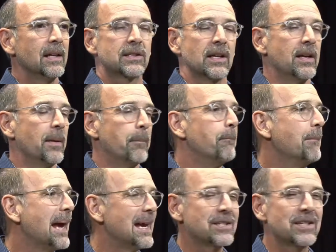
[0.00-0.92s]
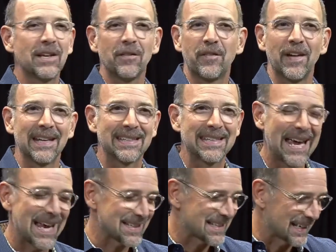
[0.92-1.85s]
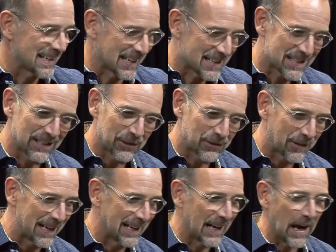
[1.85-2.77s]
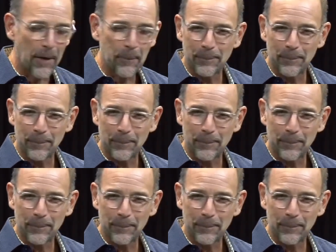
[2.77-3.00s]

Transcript: It's an amazing, fantastic, exhilarating,